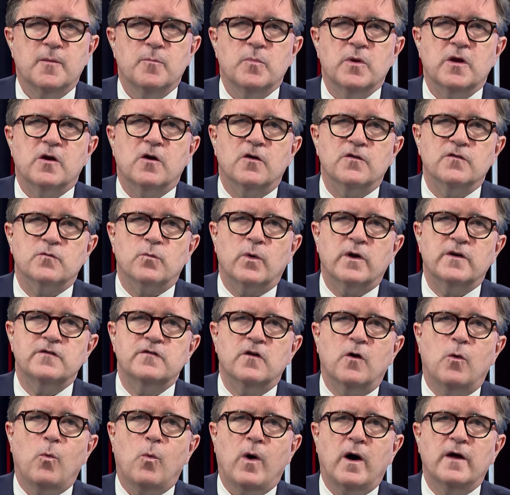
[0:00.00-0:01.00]
because
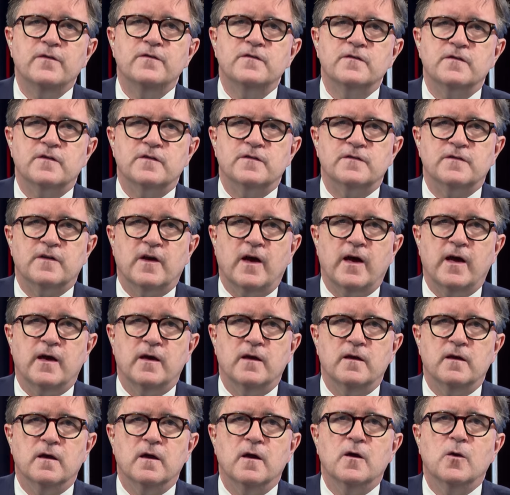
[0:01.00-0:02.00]
Russia wants to
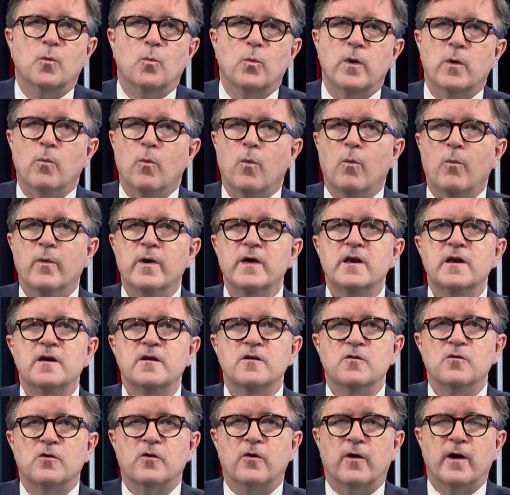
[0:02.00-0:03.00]
say, we will win in
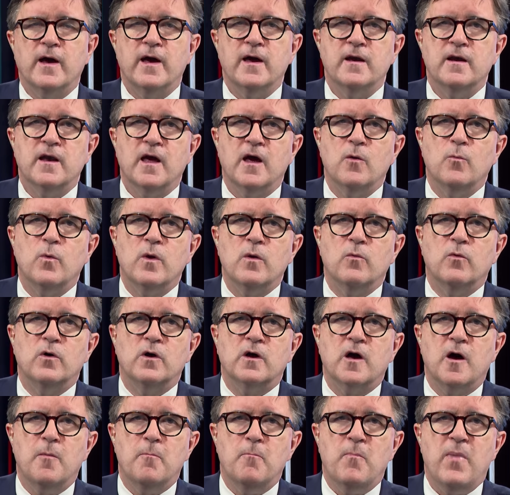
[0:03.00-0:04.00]
Ukraine and we will
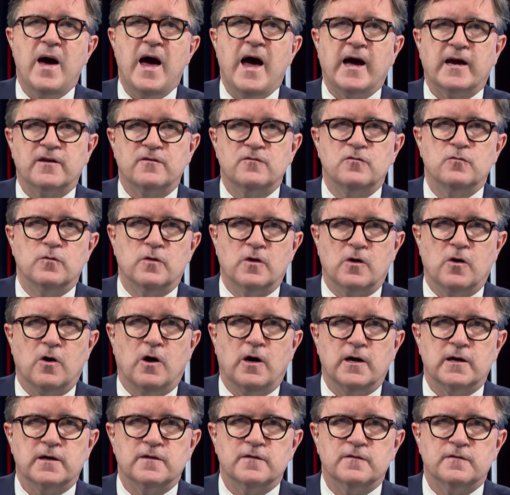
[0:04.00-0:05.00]
come back to the
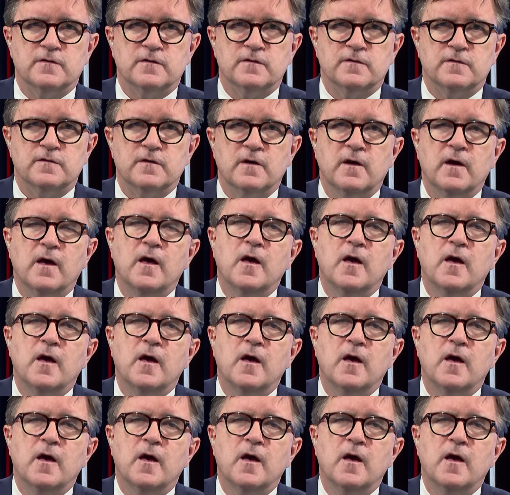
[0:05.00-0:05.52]
Caucasus.